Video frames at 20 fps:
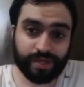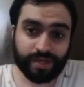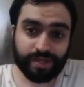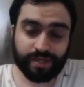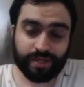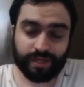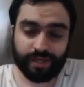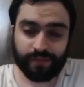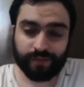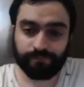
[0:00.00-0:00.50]

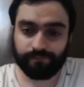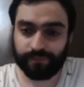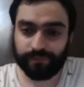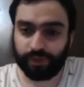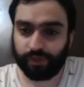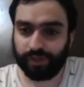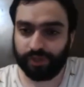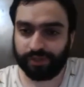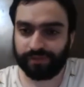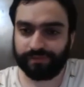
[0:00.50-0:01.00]
Yeah,
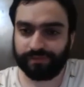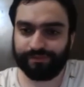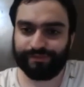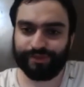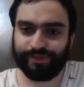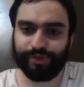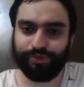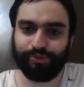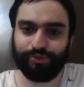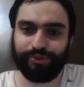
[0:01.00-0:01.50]
alright,
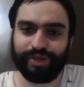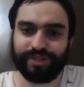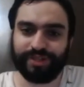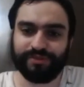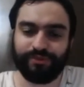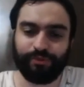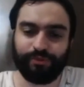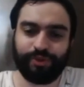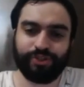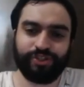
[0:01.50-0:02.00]
so thanks
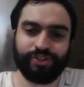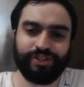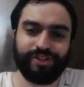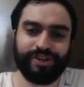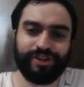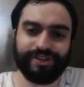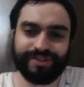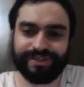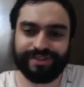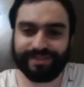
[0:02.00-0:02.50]
for watching,
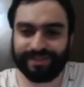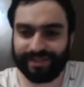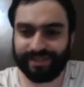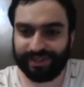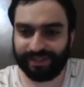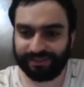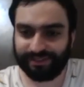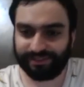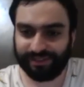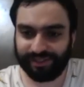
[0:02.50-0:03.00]
guys,
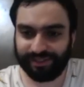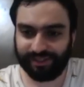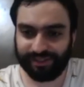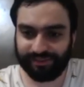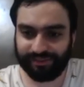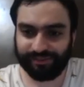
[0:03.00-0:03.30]
and take care.